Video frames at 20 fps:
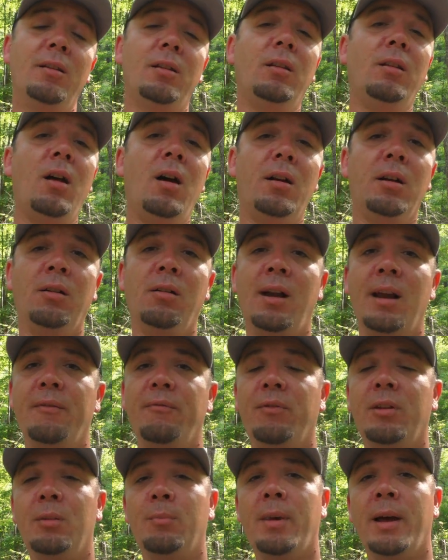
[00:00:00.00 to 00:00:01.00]
gotten a lot of great
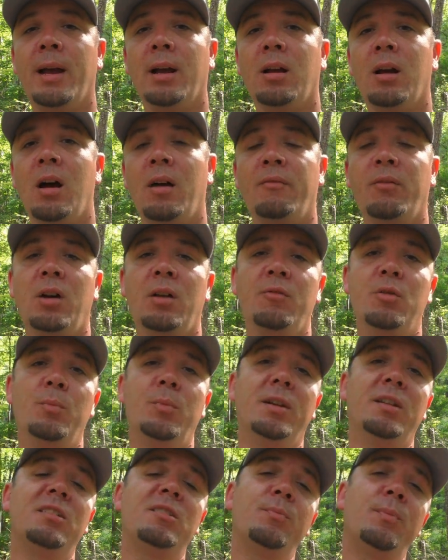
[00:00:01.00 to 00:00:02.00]
feedback off of it,
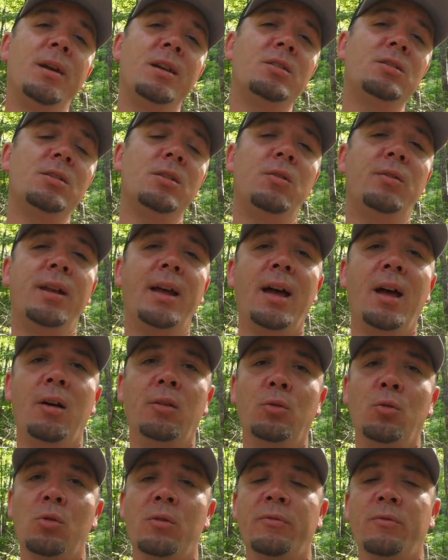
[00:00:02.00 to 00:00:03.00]
but especially on the
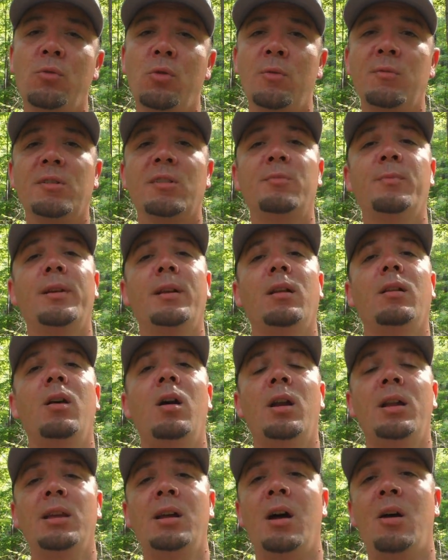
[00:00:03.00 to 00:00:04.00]
outdoor forums, there's been a
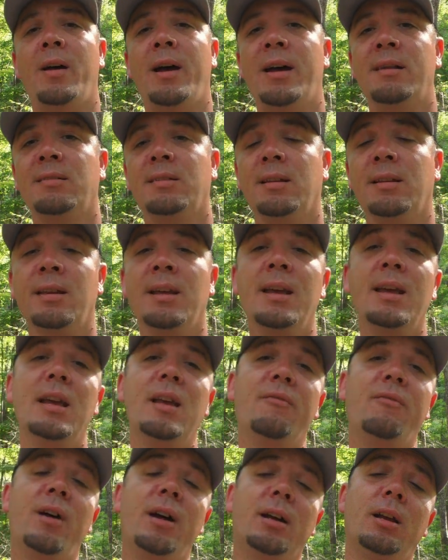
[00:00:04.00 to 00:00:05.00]
lot of y'all asking
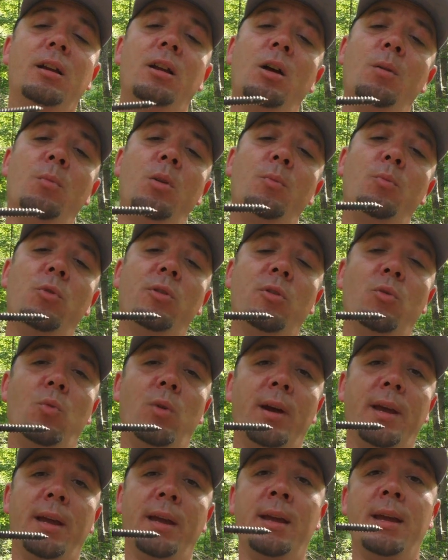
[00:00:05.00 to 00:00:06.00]
if I could come up with a
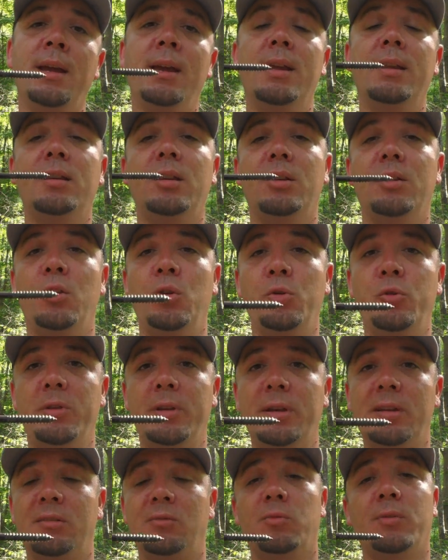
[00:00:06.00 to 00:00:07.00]
way to do
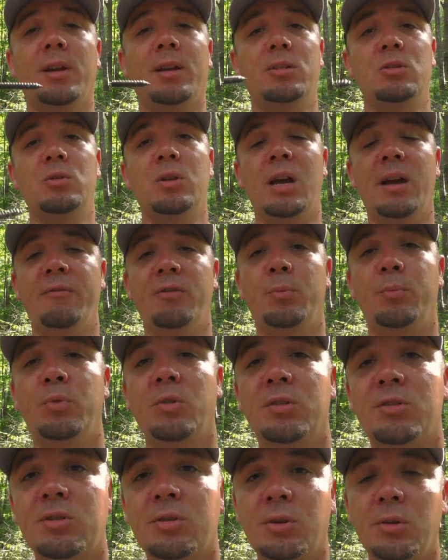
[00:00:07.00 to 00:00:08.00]
this without you having to
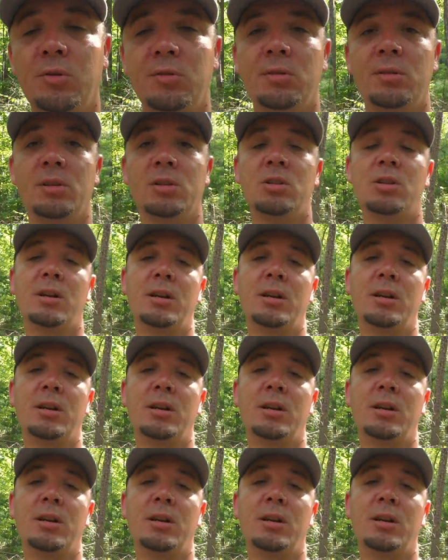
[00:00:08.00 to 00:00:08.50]
put screws in the